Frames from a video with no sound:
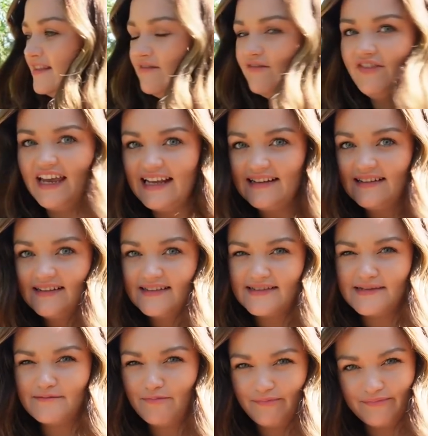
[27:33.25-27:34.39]

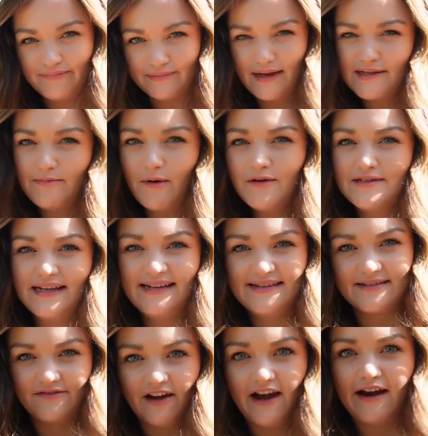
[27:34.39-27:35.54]
Fields? I suppose it is
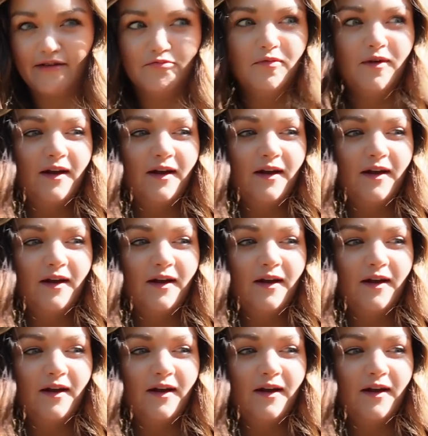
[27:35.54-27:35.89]
a farm.